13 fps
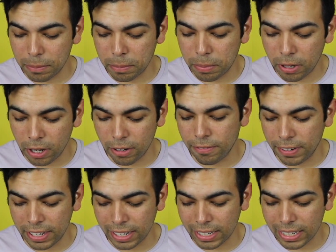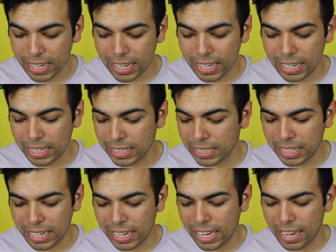perfect. It's
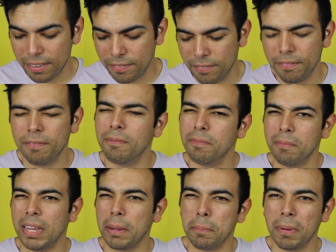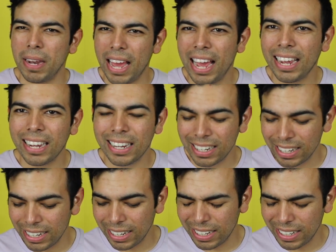like a black
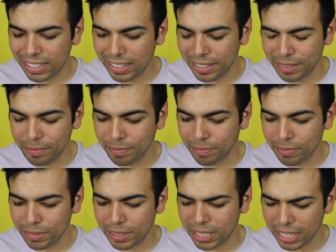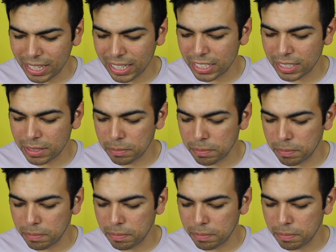tux.